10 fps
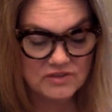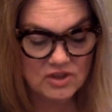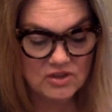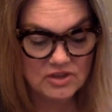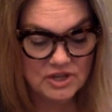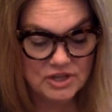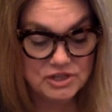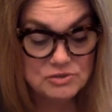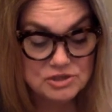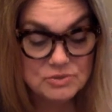all,
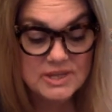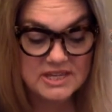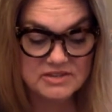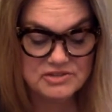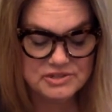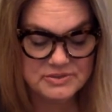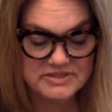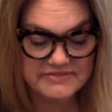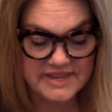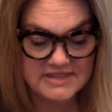you do get used to his
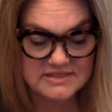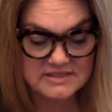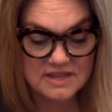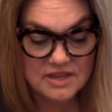face.